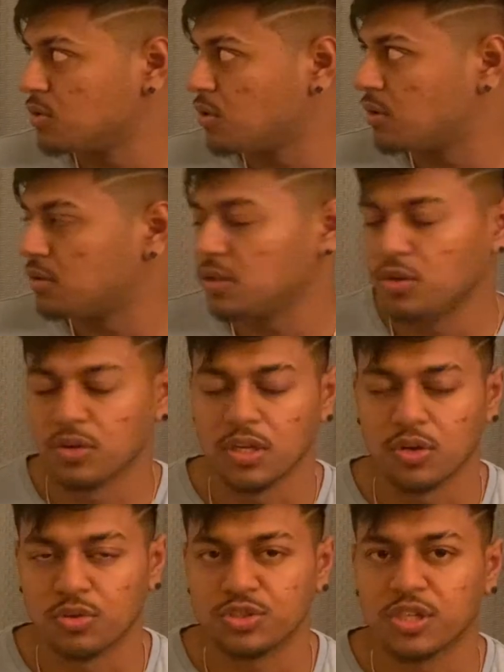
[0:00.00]
or your
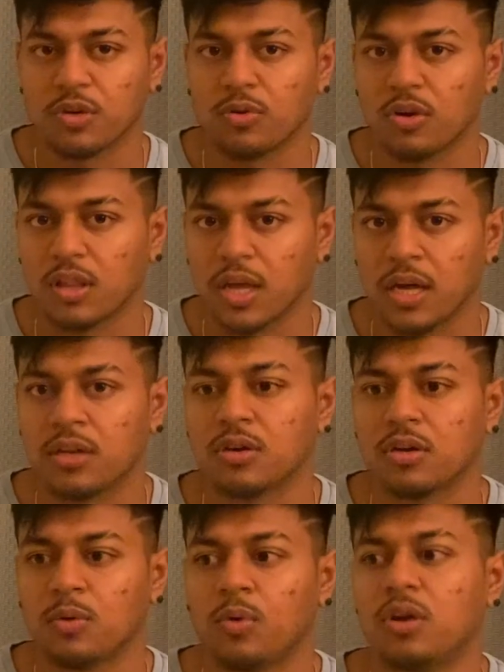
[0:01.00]
ego in general a lot, you're
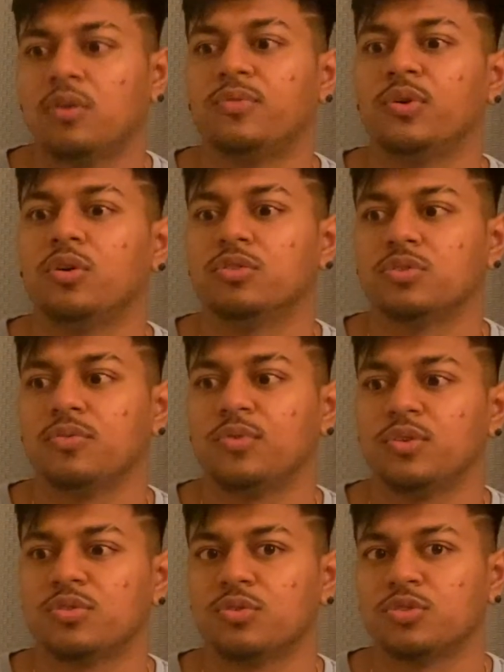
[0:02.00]
going to want to also
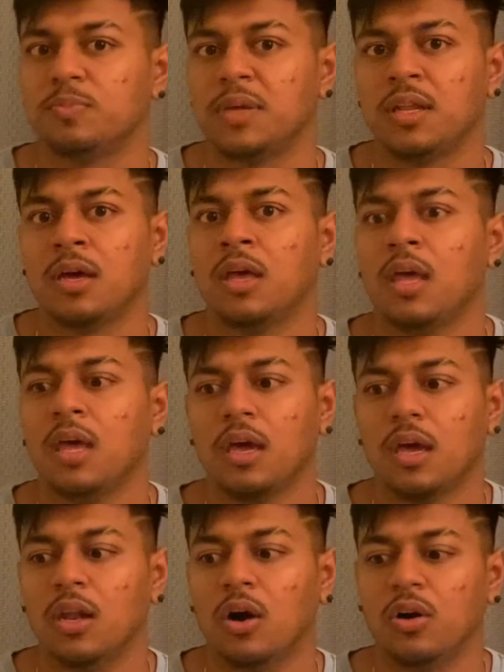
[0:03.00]
avoid social media,
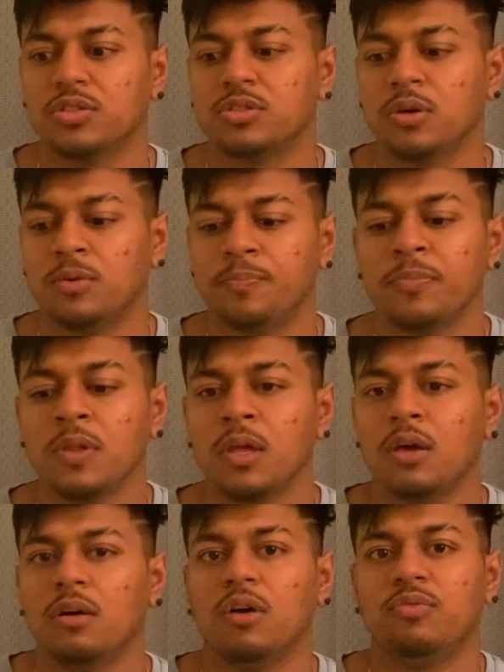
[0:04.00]
and also
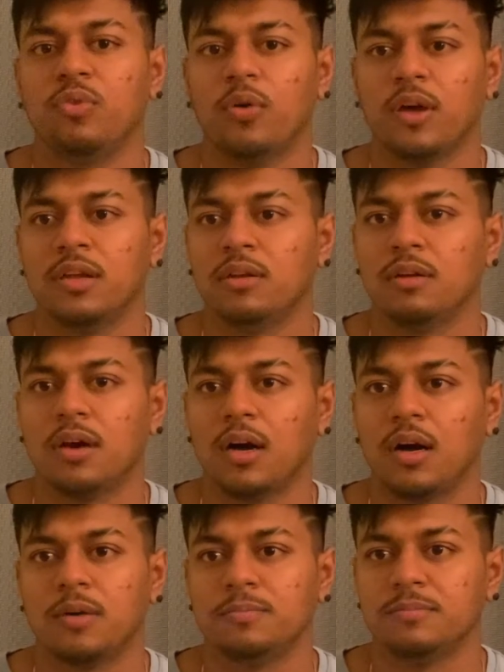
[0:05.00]
avoid,
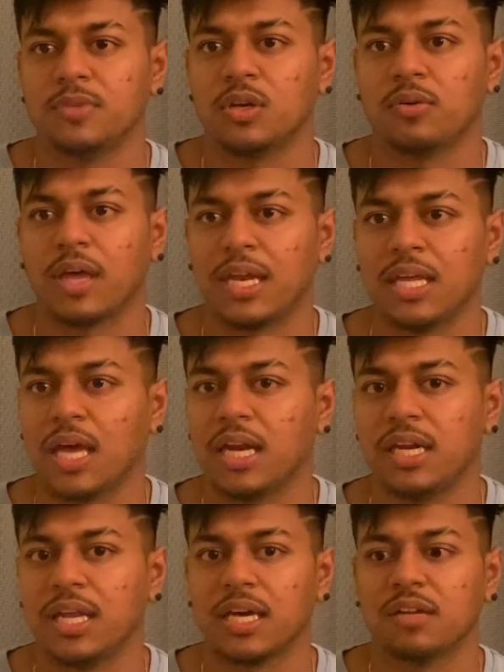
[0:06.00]
you know, any
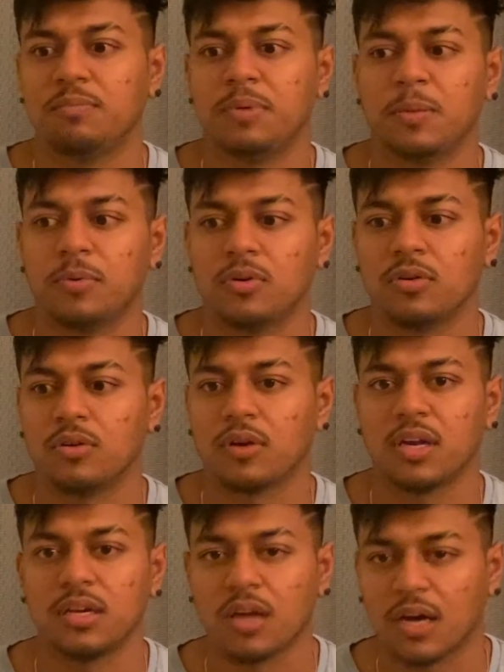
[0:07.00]
negative people or
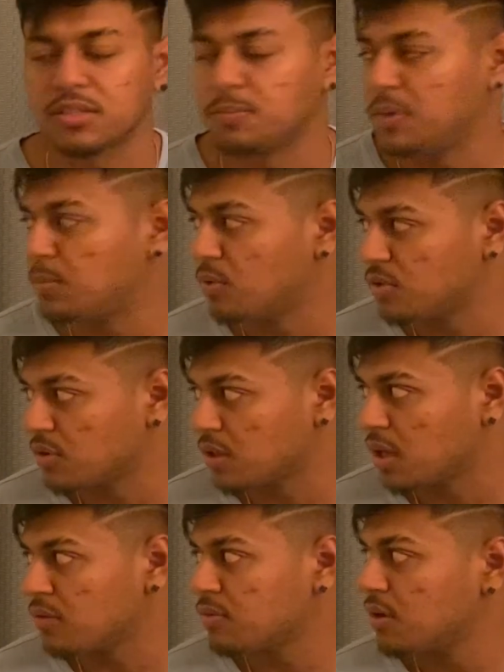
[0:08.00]
any toxic people in your life.